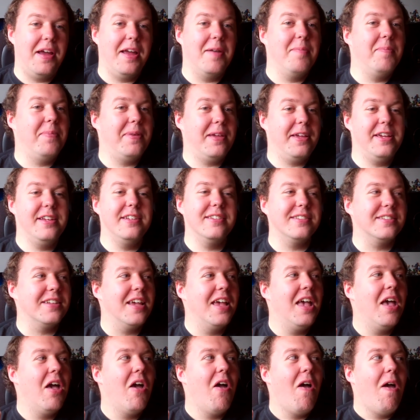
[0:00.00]
MPs,
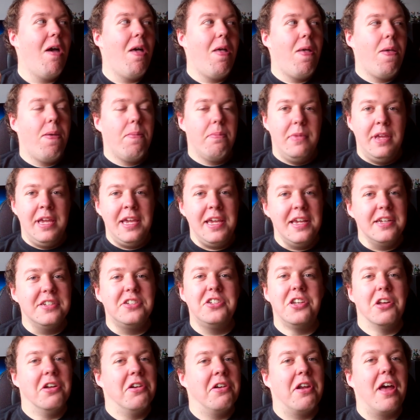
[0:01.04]
he has
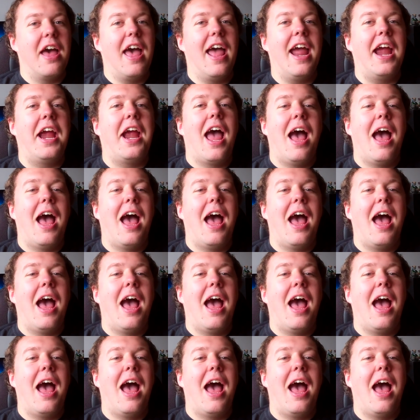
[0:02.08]
done a